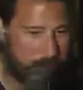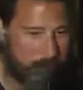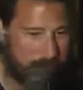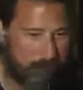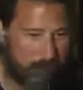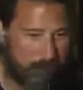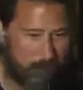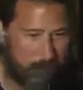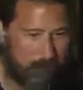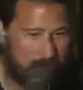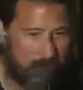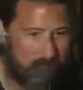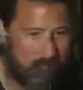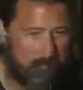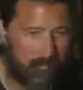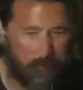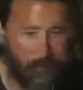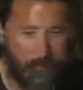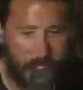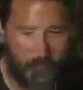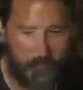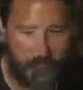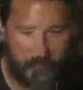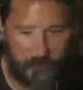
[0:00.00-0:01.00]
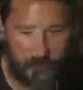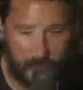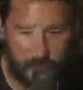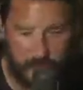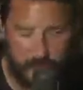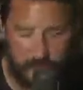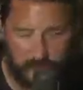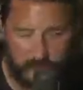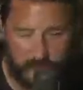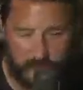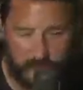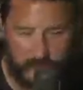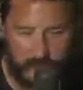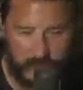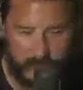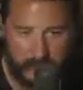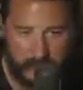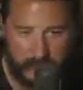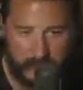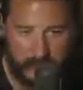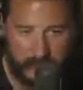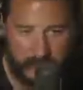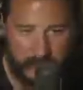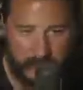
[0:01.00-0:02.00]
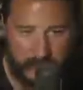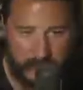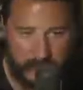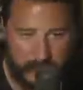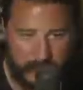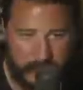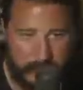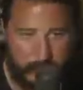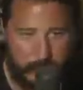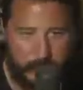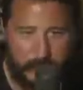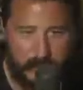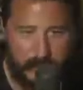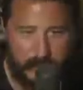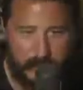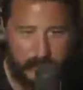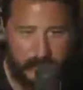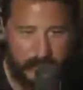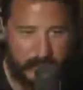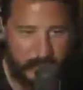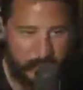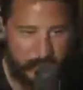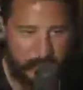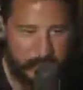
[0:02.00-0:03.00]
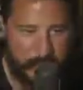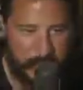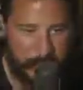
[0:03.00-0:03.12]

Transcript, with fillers: like to play linebackers because they like. To, I don't know. They're really good at being